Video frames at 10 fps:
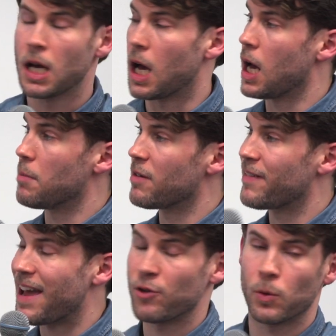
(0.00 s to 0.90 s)
But
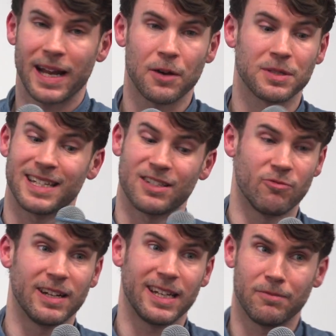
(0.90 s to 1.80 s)
for everyone else, it's
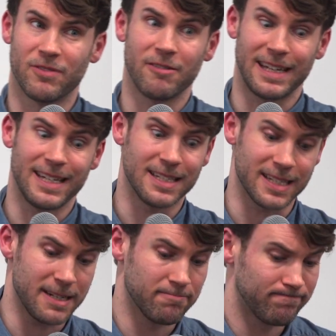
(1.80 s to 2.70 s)
really very
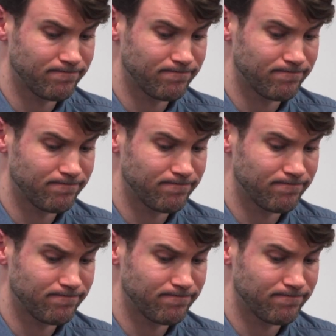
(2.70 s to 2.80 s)
easy.